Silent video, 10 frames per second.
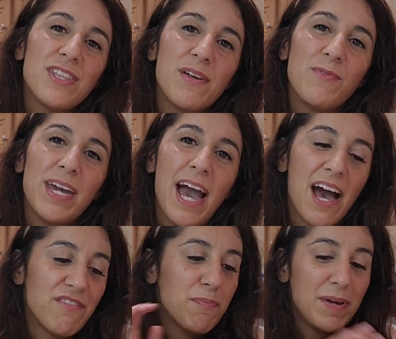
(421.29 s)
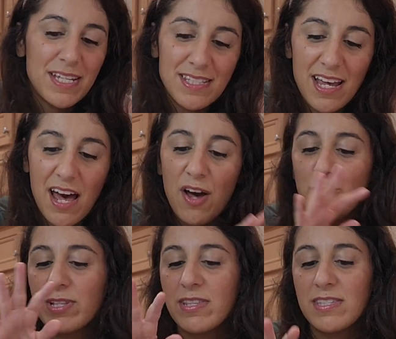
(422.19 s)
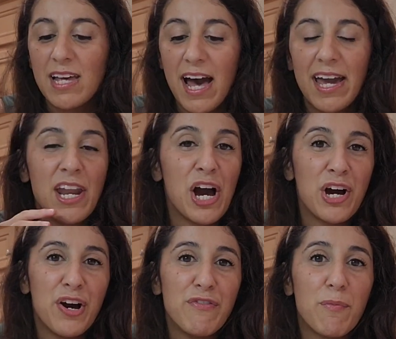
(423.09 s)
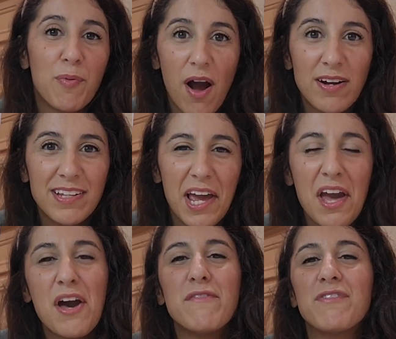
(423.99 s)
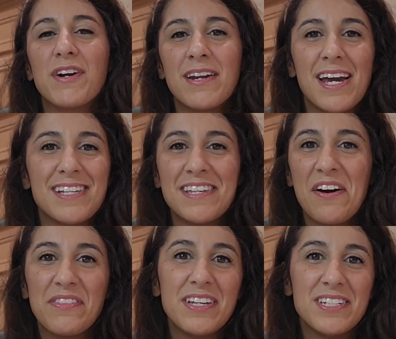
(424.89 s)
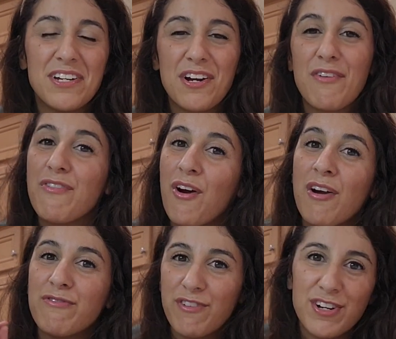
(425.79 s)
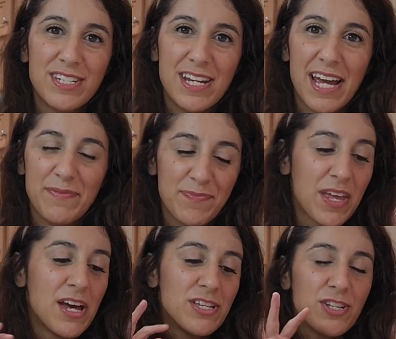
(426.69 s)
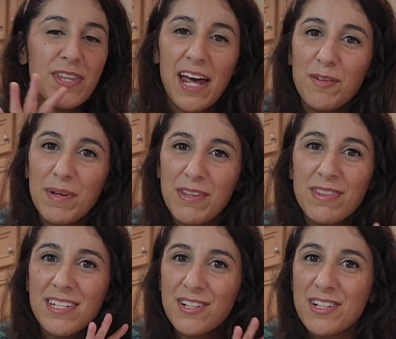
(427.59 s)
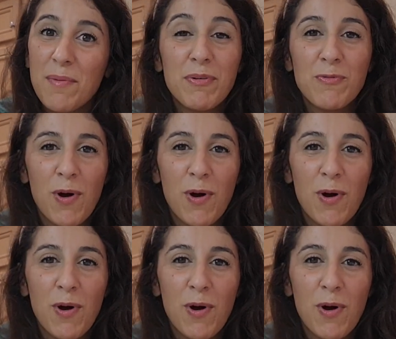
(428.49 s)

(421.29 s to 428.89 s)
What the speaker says: then we have pizza with a side of broccoli for a nice healthy dinner for our first night. So that'll be dinner number